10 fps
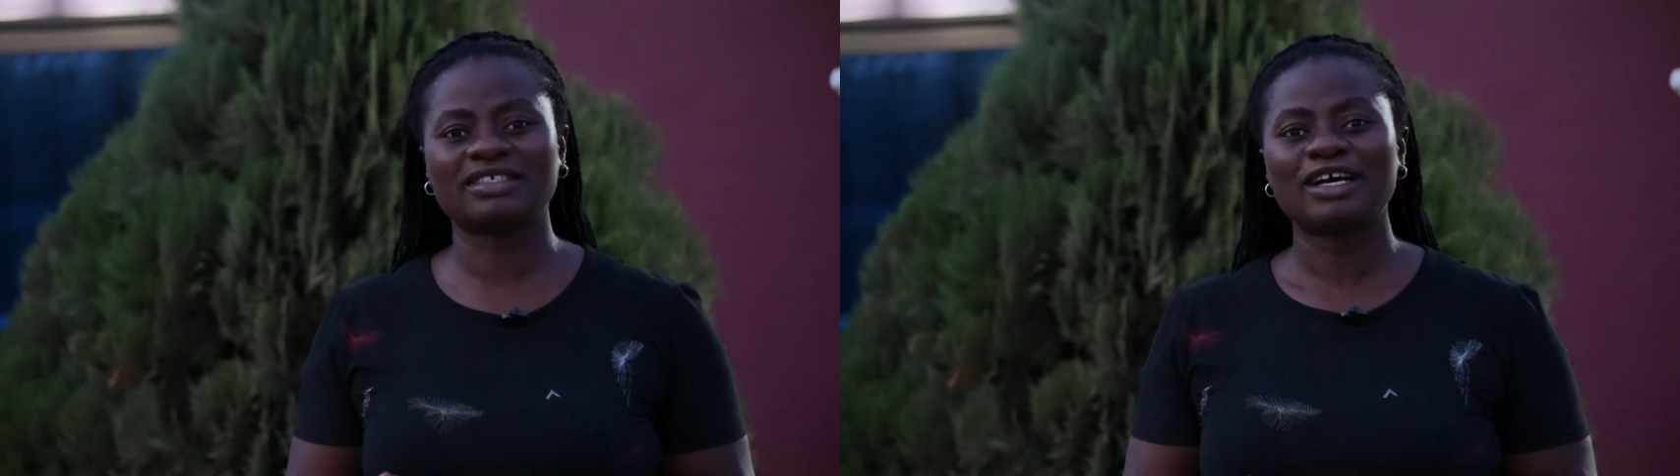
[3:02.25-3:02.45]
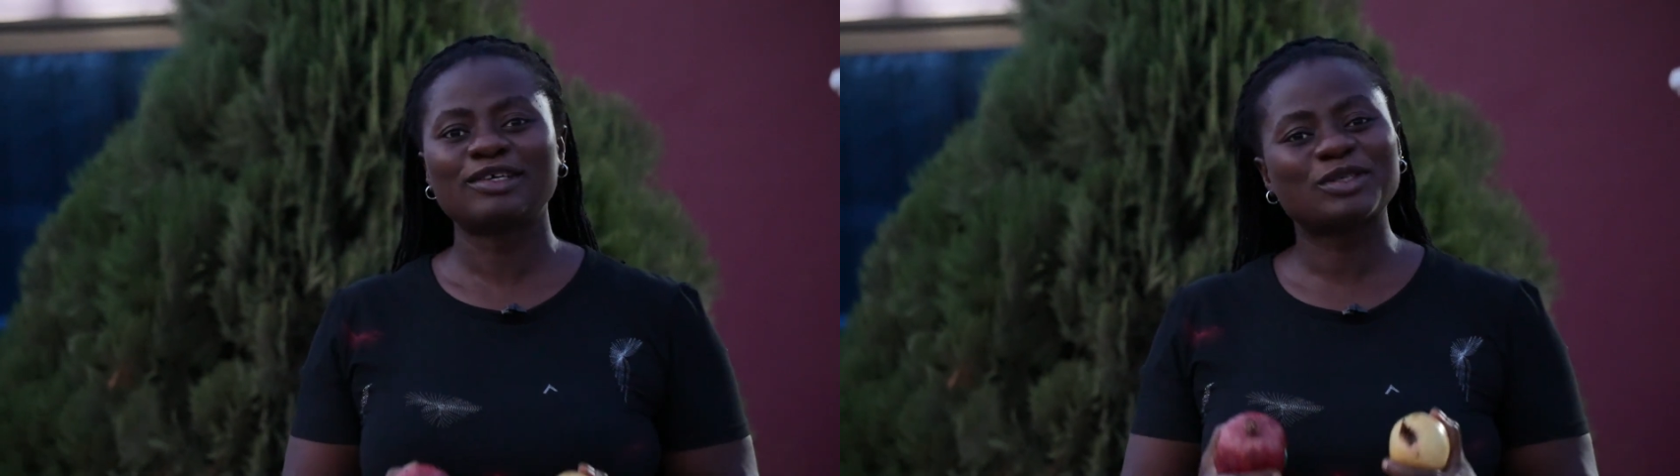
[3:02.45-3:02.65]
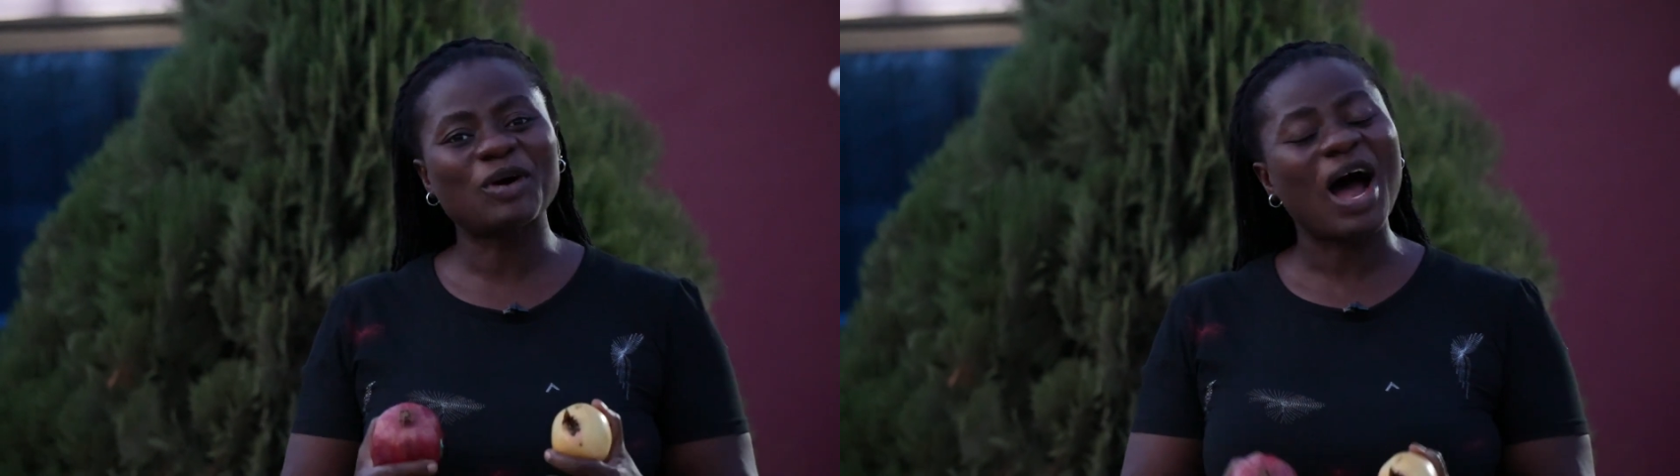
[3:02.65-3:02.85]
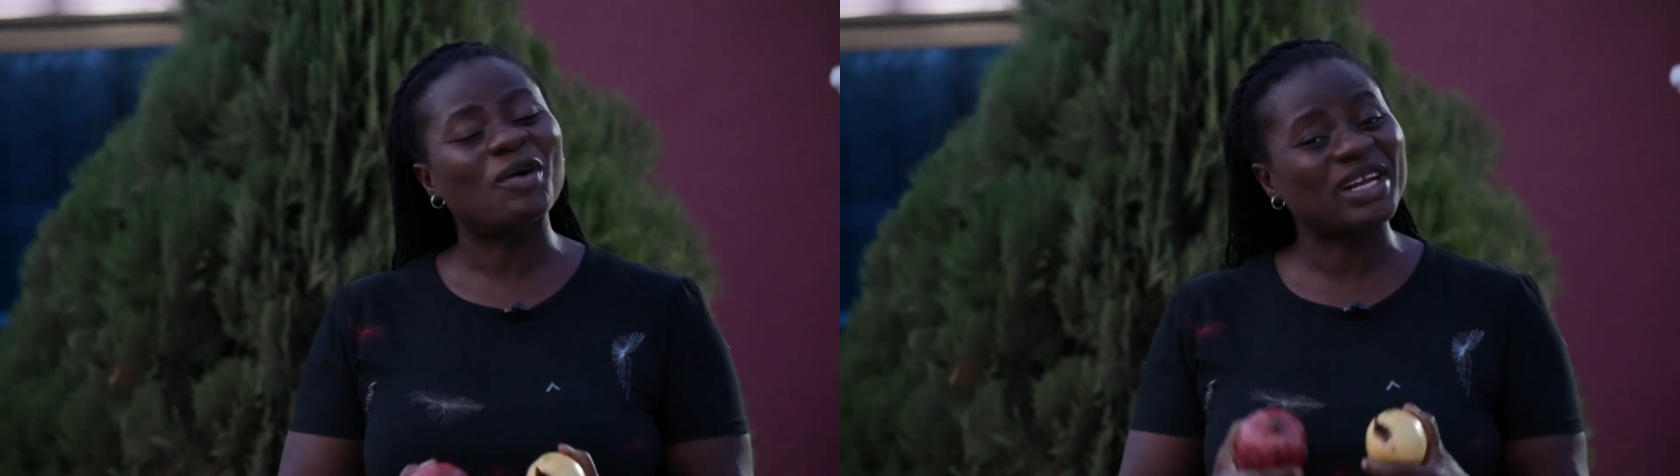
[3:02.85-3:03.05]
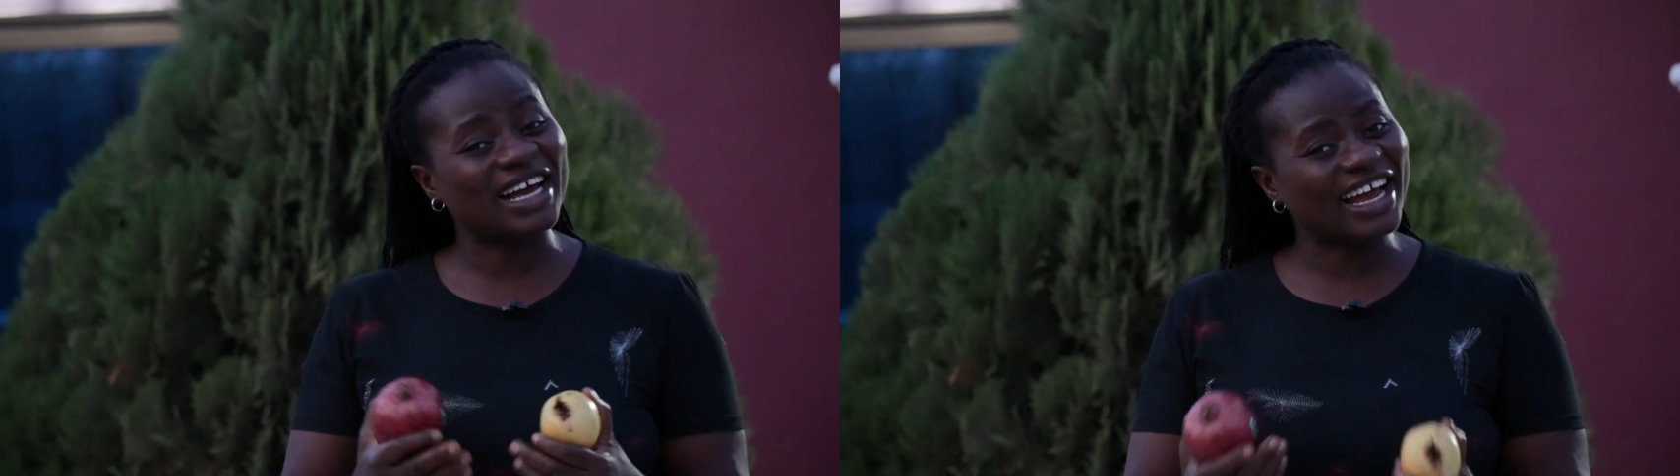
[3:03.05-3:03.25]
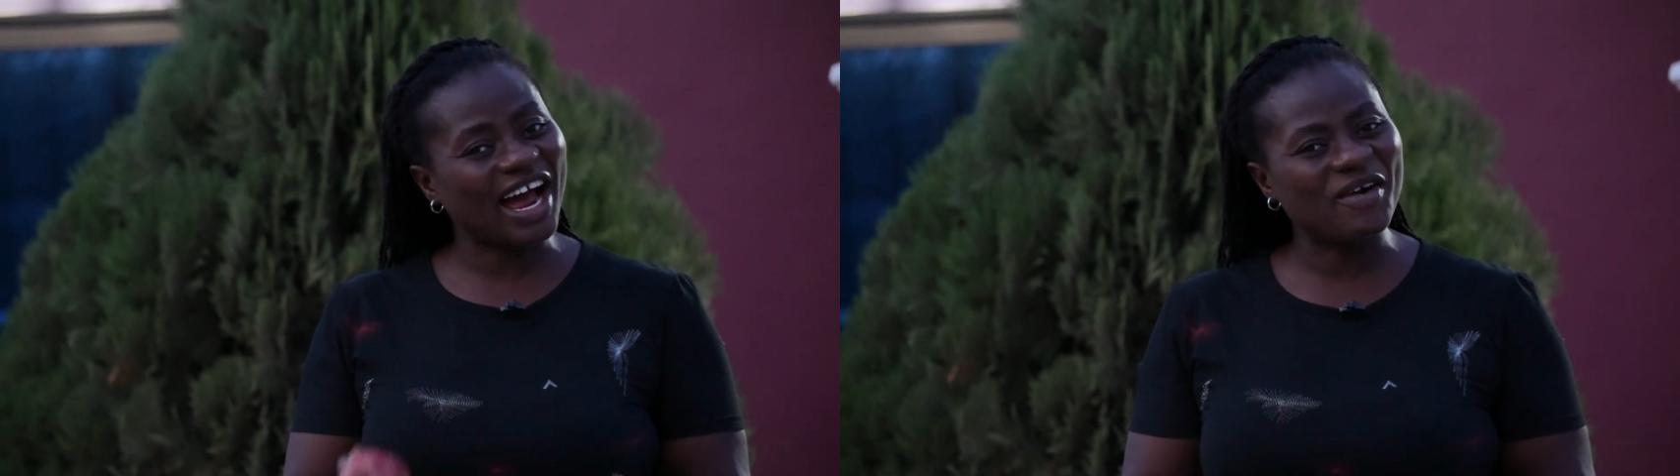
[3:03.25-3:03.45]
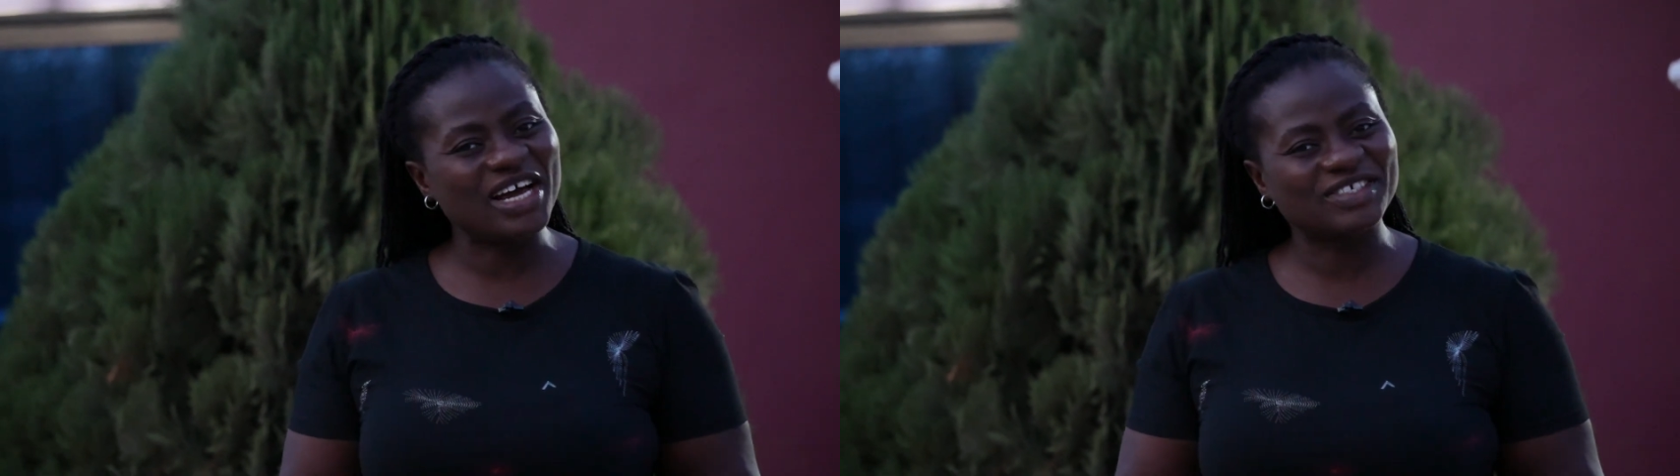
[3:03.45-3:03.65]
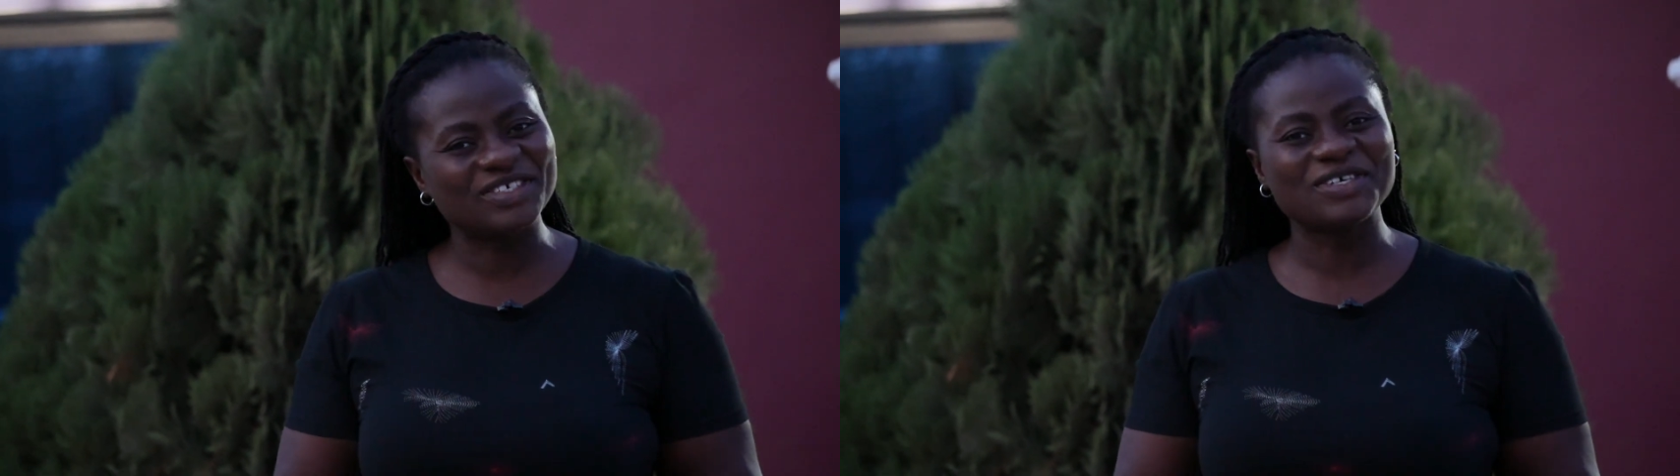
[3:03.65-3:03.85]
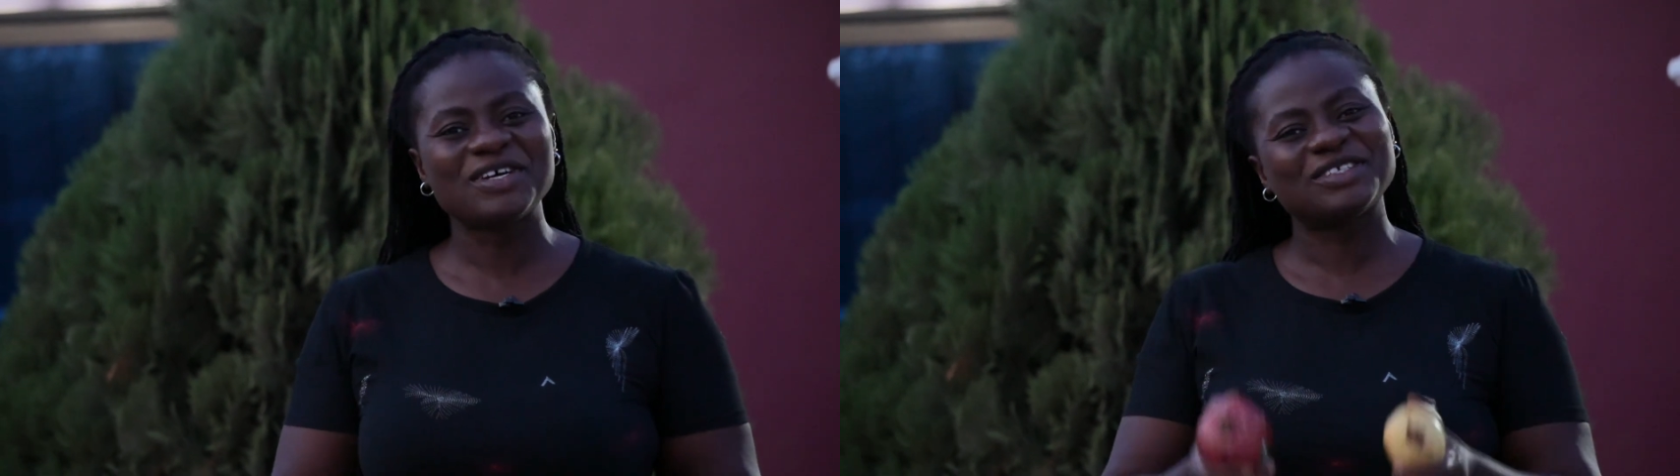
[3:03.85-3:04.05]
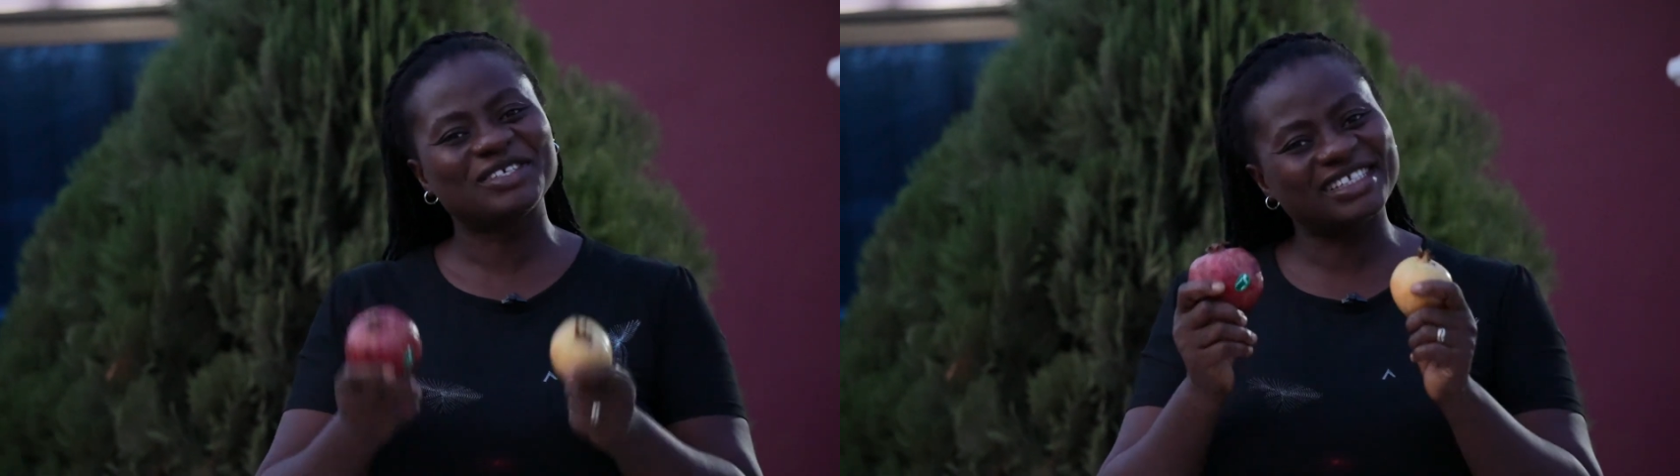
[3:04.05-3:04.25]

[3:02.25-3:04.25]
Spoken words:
So I would encourage you to